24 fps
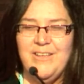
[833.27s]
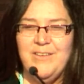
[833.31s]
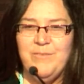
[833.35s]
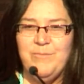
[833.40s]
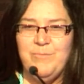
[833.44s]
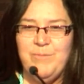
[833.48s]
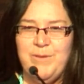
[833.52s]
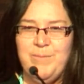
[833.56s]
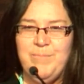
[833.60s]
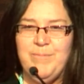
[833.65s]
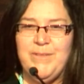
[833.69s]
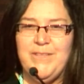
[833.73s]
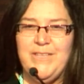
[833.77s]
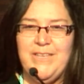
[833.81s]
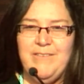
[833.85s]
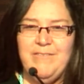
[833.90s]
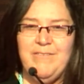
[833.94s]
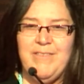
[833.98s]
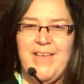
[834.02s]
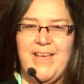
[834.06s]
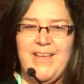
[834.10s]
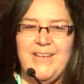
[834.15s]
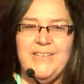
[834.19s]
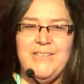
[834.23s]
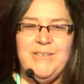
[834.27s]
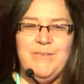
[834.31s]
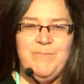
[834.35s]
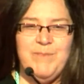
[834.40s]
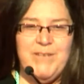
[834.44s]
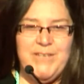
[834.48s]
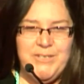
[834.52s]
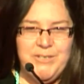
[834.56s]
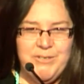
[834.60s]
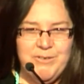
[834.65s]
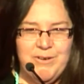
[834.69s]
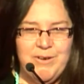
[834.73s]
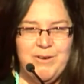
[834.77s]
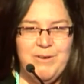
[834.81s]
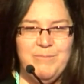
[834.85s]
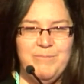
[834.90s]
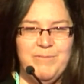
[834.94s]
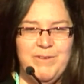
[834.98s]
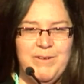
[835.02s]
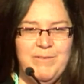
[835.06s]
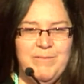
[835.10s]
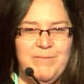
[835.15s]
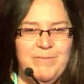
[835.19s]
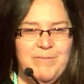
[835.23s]
We believe that to be true,
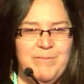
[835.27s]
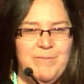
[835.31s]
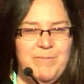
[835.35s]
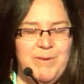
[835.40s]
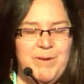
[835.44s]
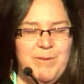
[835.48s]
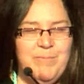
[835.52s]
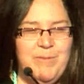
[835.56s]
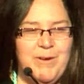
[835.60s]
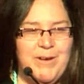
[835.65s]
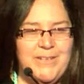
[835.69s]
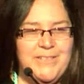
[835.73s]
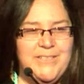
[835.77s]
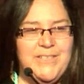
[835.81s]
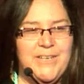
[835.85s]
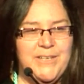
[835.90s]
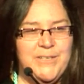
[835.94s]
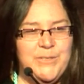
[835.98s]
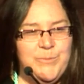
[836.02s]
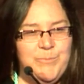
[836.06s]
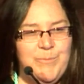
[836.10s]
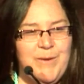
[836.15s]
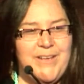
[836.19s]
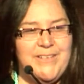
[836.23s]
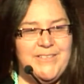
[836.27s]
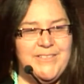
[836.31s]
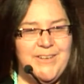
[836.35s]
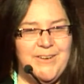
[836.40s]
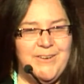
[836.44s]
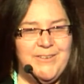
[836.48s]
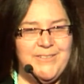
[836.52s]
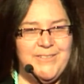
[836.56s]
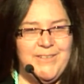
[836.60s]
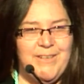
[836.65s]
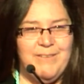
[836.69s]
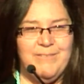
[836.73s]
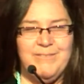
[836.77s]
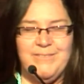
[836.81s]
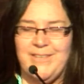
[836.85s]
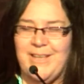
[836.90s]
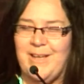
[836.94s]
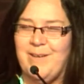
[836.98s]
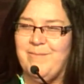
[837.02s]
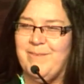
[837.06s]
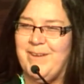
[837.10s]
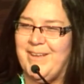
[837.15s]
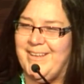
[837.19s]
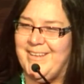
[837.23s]
and we want to express ourselves
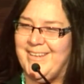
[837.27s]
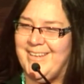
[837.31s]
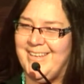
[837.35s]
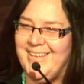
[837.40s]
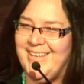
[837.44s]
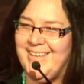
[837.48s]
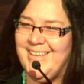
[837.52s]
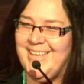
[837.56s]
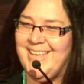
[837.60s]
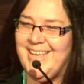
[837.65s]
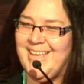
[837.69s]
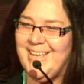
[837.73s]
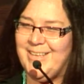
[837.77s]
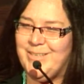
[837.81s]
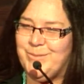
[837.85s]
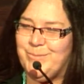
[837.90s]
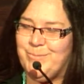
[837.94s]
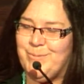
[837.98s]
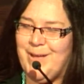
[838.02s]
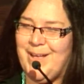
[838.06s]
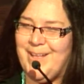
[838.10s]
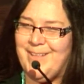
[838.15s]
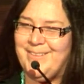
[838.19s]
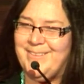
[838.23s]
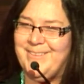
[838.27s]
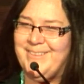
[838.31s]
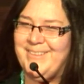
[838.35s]
that way as well.